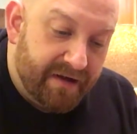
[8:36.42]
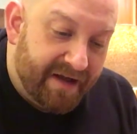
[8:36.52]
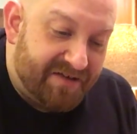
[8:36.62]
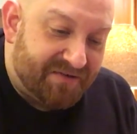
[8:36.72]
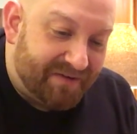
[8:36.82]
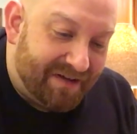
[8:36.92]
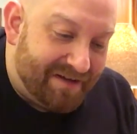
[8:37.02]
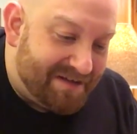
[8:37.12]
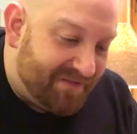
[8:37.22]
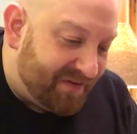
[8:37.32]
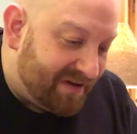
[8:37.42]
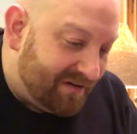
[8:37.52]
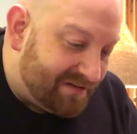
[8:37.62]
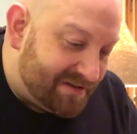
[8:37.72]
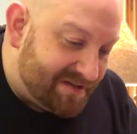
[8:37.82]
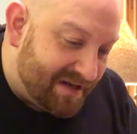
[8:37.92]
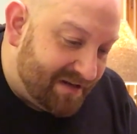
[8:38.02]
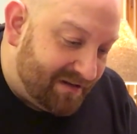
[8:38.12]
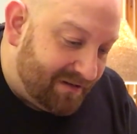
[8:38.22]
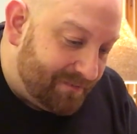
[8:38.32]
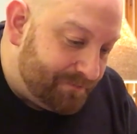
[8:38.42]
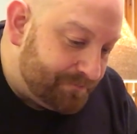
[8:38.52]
It's really difficult to tell,